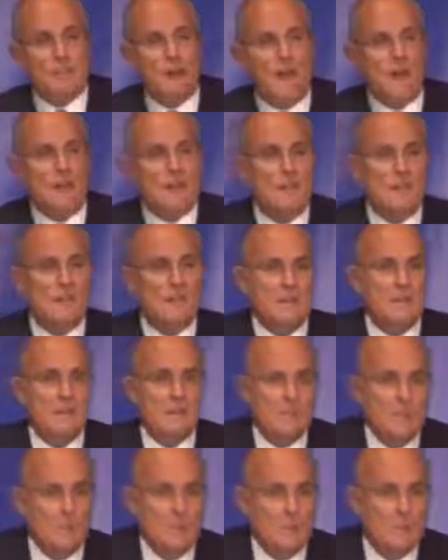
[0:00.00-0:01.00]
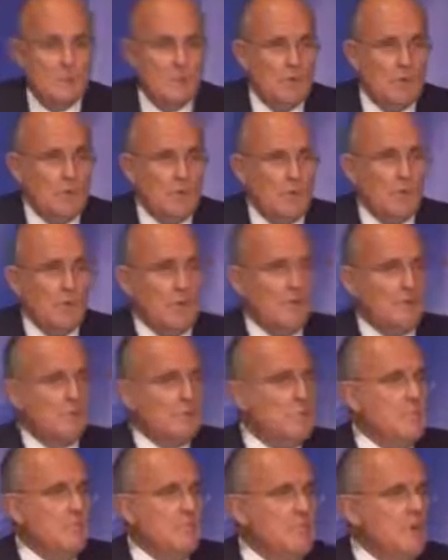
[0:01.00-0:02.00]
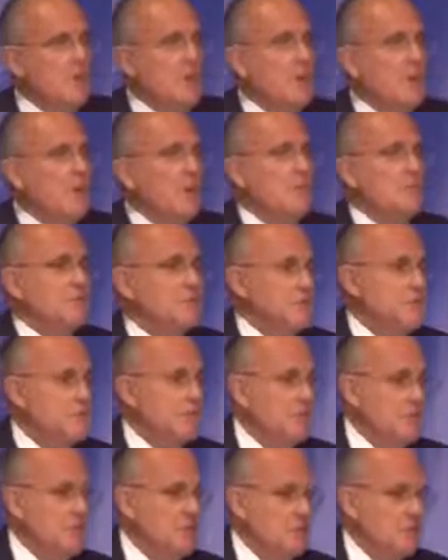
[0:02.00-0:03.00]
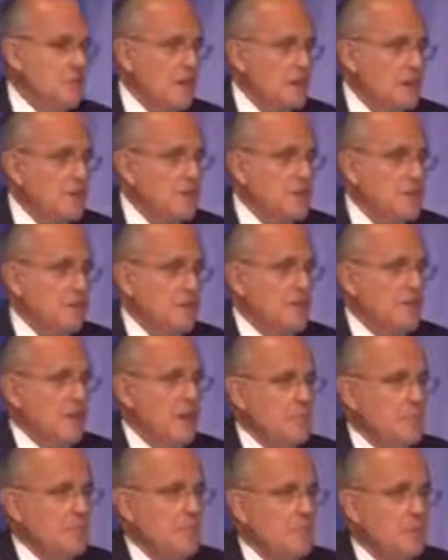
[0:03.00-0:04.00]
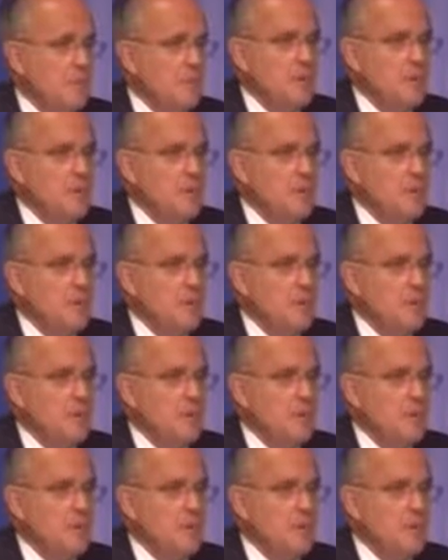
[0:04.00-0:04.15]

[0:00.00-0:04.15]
Iraq, and this would be very hard for the administration to accept this,